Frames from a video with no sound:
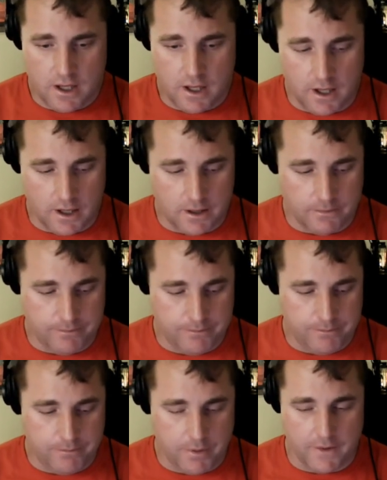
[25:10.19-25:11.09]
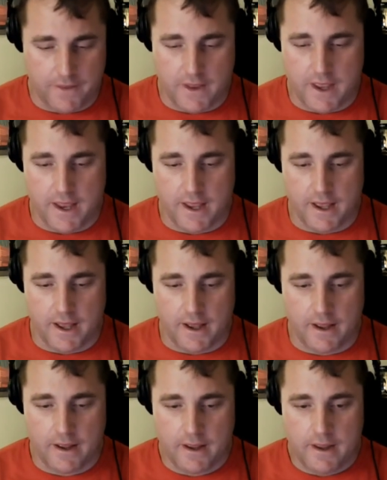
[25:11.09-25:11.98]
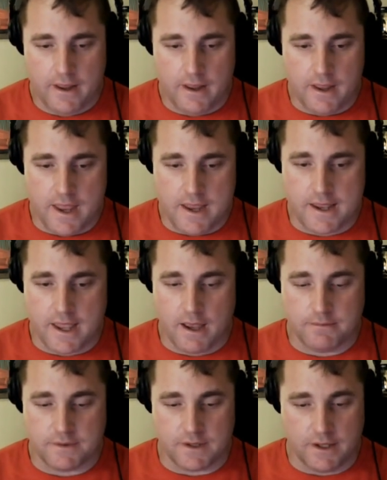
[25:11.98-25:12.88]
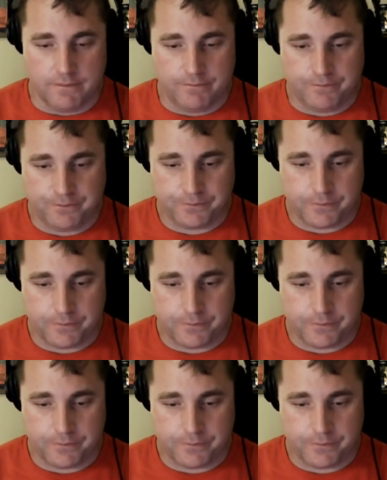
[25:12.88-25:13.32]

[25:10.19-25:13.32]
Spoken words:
But he comes in